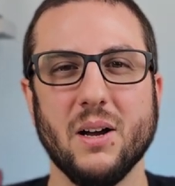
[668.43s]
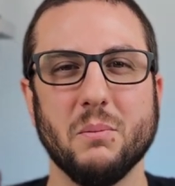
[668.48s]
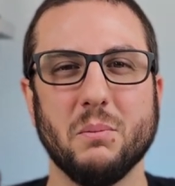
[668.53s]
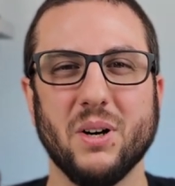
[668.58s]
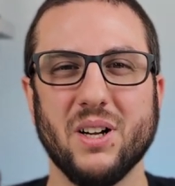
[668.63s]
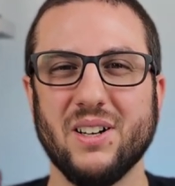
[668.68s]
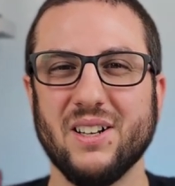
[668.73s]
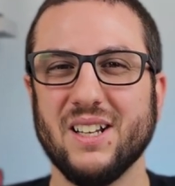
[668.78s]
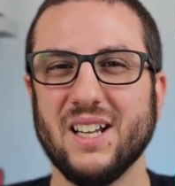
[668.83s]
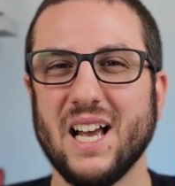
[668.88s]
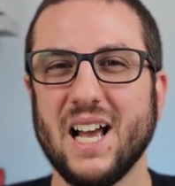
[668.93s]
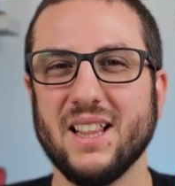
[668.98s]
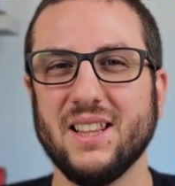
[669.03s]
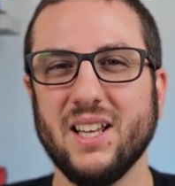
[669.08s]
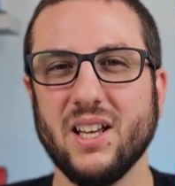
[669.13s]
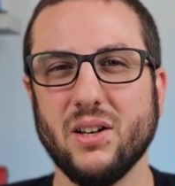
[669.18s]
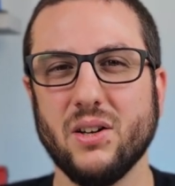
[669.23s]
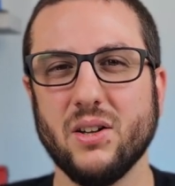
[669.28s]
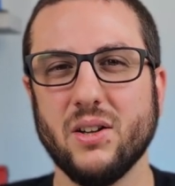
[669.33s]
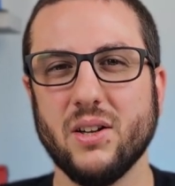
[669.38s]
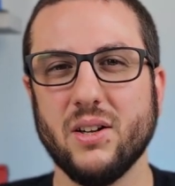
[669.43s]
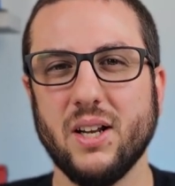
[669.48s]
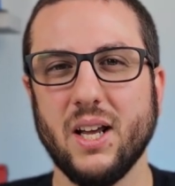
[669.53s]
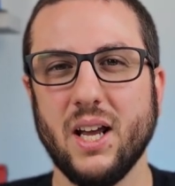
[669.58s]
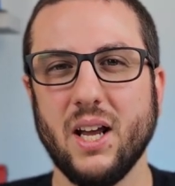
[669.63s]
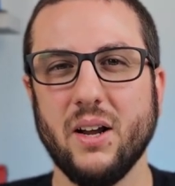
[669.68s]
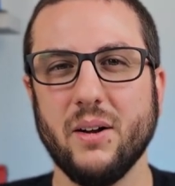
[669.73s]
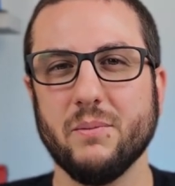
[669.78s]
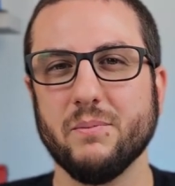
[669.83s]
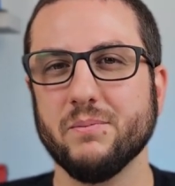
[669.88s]
But at the end of the
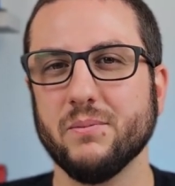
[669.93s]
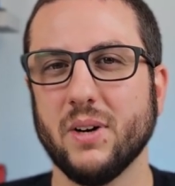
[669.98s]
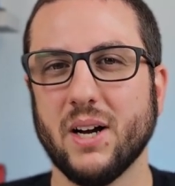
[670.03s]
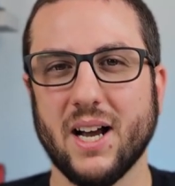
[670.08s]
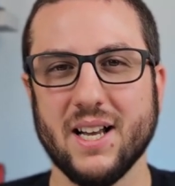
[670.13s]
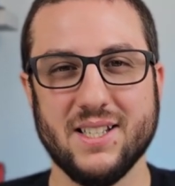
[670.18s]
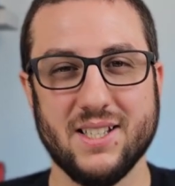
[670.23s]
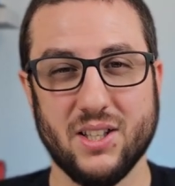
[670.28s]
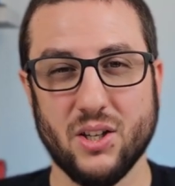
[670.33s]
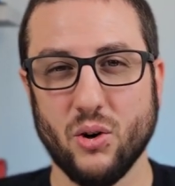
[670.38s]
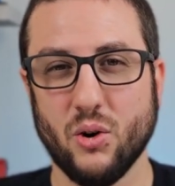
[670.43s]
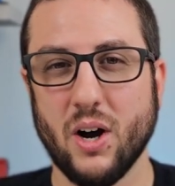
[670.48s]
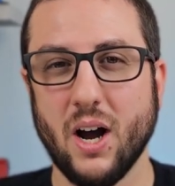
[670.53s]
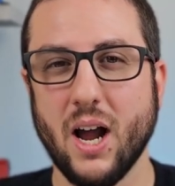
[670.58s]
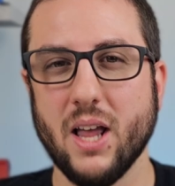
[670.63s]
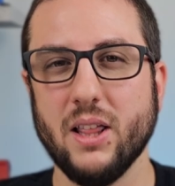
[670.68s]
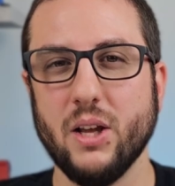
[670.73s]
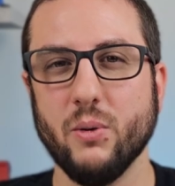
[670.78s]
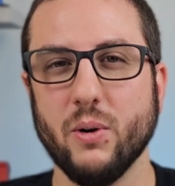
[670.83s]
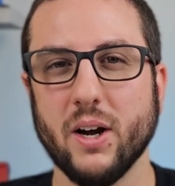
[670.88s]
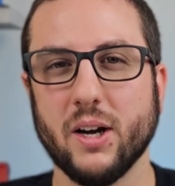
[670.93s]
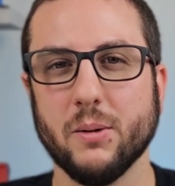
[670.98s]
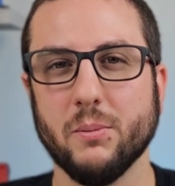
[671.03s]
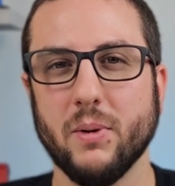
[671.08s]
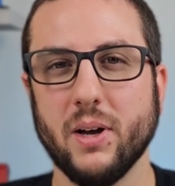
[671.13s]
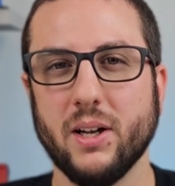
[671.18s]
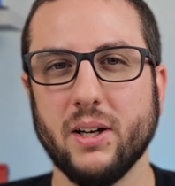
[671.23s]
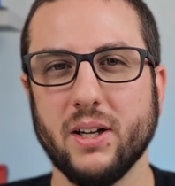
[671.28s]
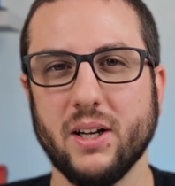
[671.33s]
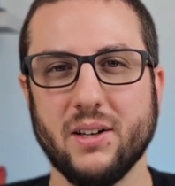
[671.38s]
day, I still highly
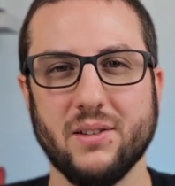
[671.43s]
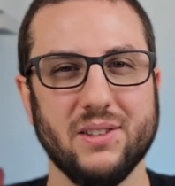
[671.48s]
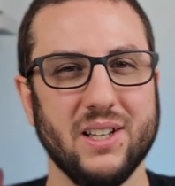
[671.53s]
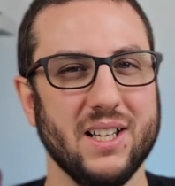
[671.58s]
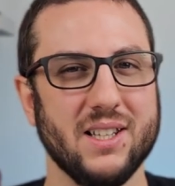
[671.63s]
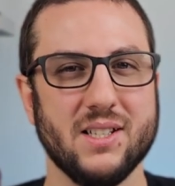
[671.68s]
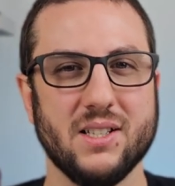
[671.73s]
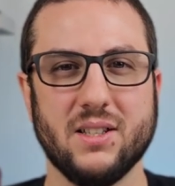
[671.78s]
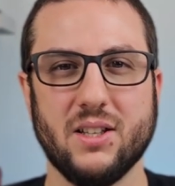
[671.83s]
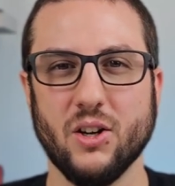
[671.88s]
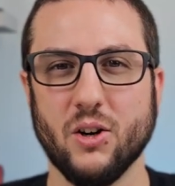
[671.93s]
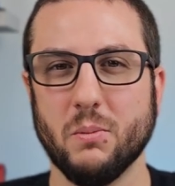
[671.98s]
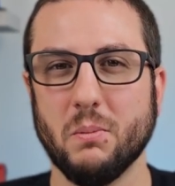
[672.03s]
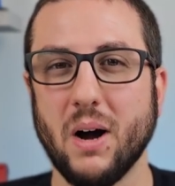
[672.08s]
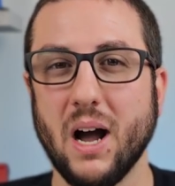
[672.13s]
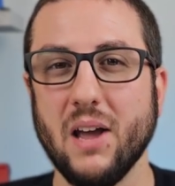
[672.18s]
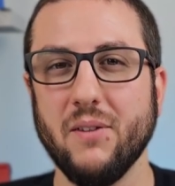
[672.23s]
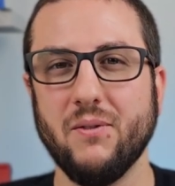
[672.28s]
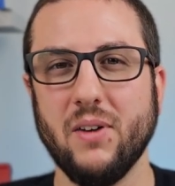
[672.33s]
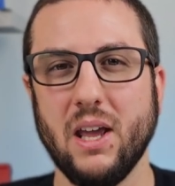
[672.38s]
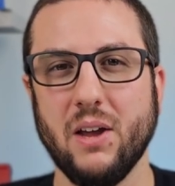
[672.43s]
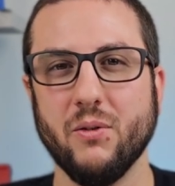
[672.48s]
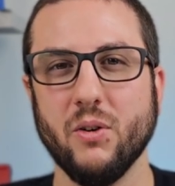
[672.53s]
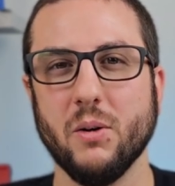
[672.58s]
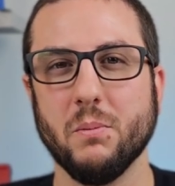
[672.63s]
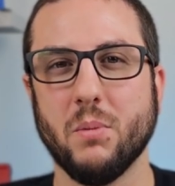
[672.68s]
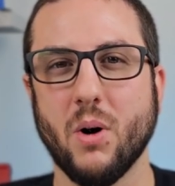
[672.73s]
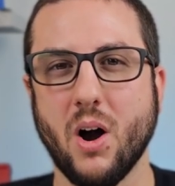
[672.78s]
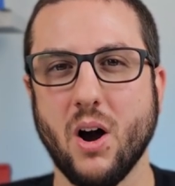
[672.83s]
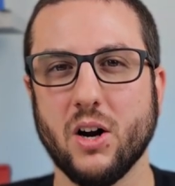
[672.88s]
recommend it. It's still my
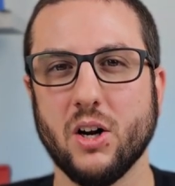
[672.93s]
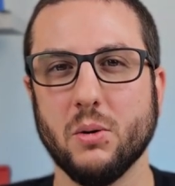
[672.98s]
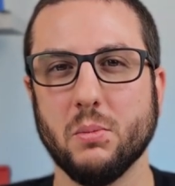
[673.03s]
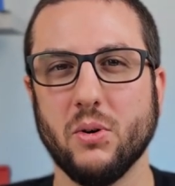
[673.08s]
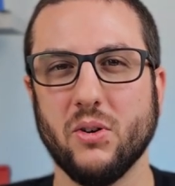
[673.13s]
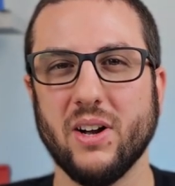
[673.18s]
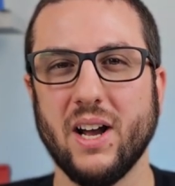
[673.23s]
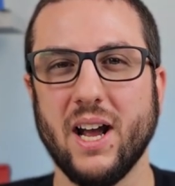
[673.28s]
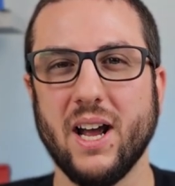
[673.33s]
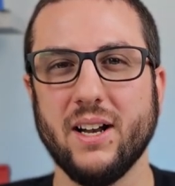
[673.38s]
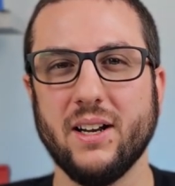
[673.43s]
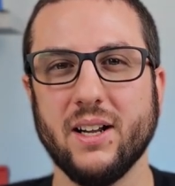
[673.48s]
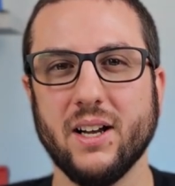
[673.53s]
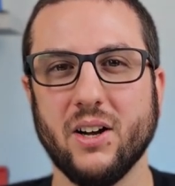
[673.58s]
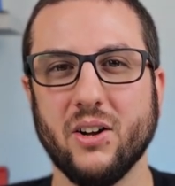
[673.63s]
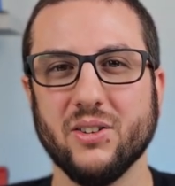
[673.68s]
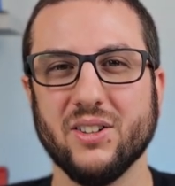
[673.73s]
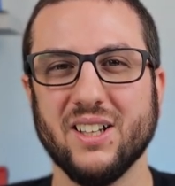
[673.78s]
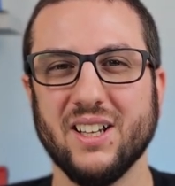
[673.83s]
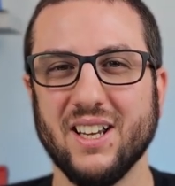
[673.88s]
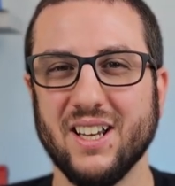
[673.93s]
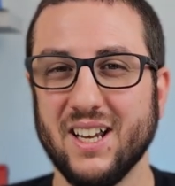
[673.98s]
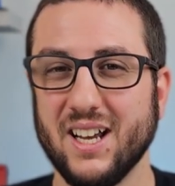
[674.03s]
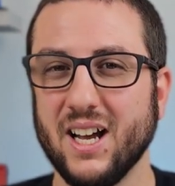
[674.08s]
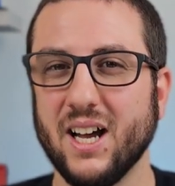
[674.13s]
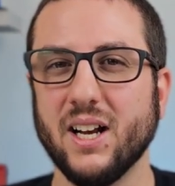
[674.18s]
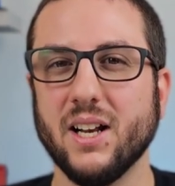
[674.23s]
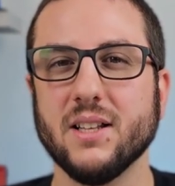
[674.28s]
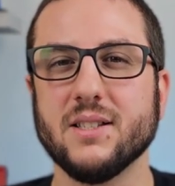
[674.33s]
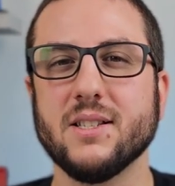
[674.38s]
favorite pocketable handheld,
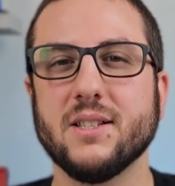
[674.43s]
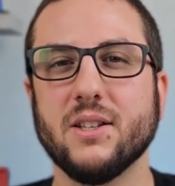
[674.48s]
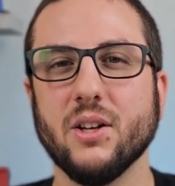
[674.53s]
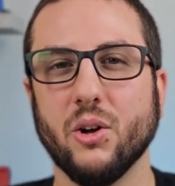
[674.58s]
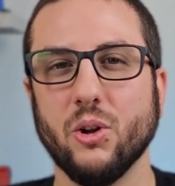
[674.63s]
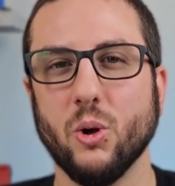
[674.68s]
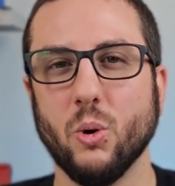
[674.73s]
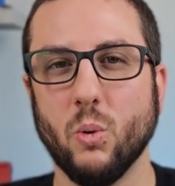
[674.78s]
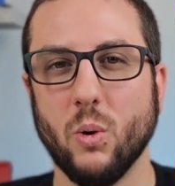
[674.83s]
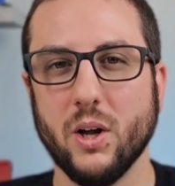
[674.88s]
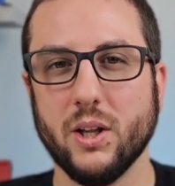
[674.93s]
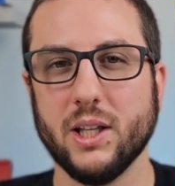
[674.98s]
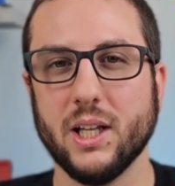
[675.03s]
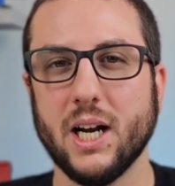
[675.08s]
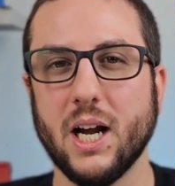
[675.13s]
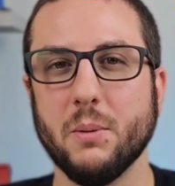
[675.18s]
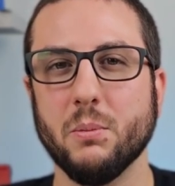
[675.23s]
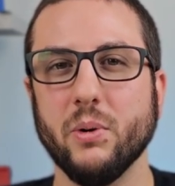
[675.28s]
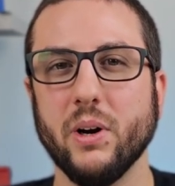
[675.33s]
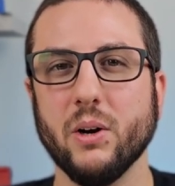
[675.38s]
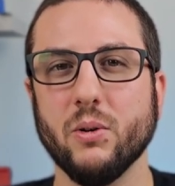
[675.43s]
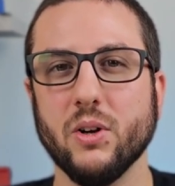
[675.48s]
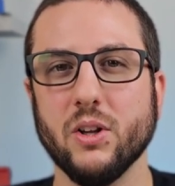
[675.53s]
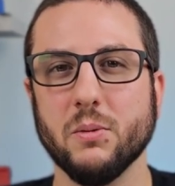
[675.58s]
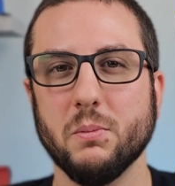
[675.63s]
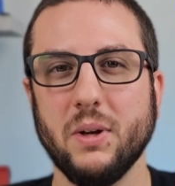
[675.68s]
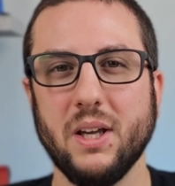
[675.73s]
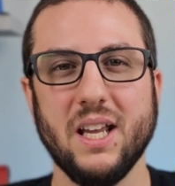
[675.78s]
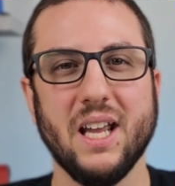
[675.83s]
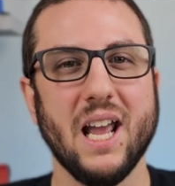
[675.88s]
and it's still the one that I bring with
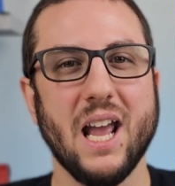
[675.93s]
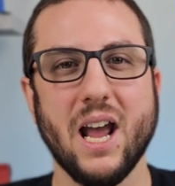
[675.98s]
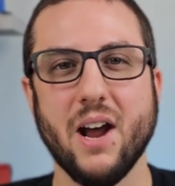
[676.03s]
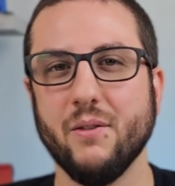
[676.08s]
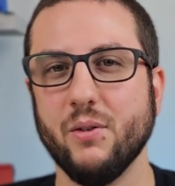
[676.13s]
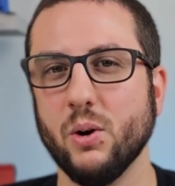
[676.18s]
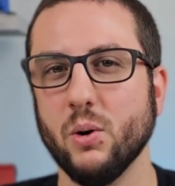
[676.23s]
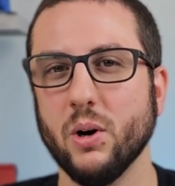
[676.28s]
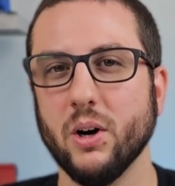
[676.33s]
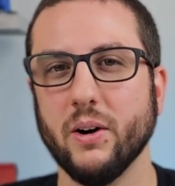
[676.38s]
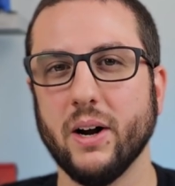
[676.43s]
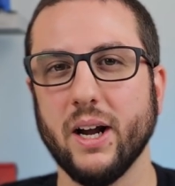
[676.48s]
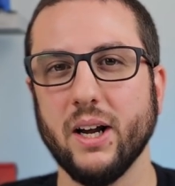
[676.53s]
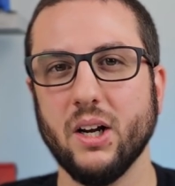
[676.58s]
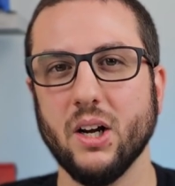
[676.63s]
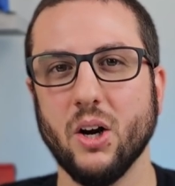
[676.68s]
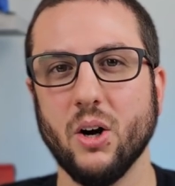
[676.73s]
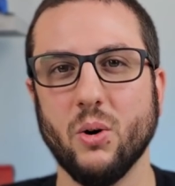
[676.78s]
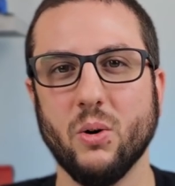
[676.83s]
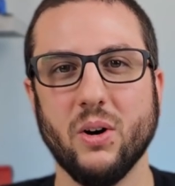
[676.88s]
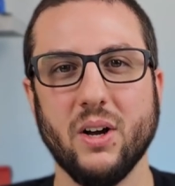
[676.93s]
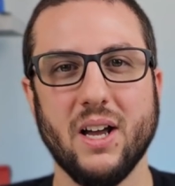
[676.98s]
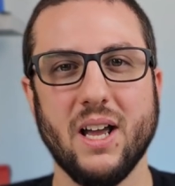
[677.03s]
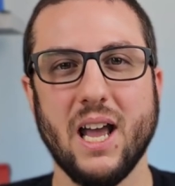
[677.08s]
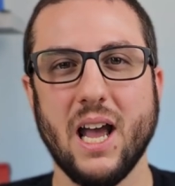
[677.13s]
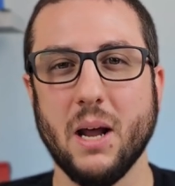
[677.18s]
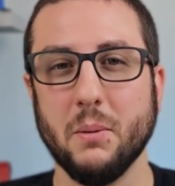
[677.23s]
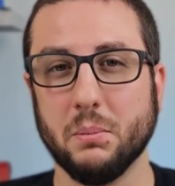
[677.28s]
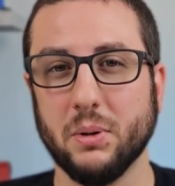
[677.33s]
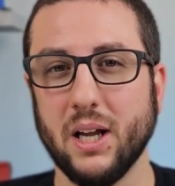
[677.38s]
me everywhere I go
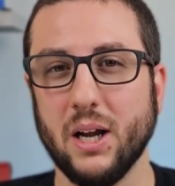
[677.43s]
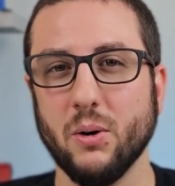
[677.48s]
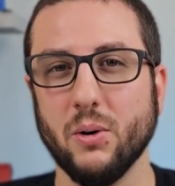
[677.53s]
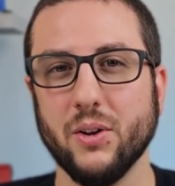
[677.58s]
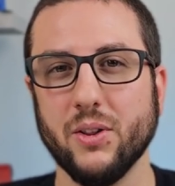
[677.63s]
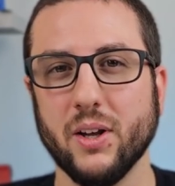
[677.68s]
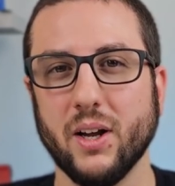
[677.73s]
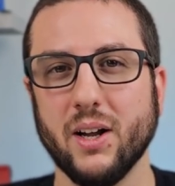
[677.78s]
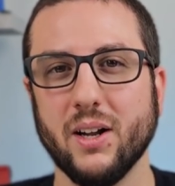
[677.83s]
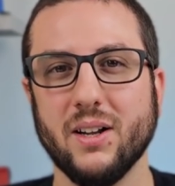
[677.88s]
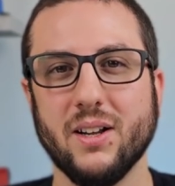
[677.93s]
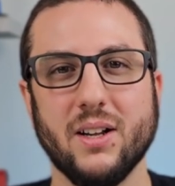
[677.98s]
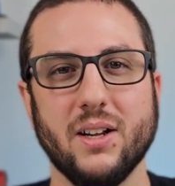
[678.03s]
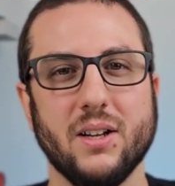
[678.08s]
and play with it.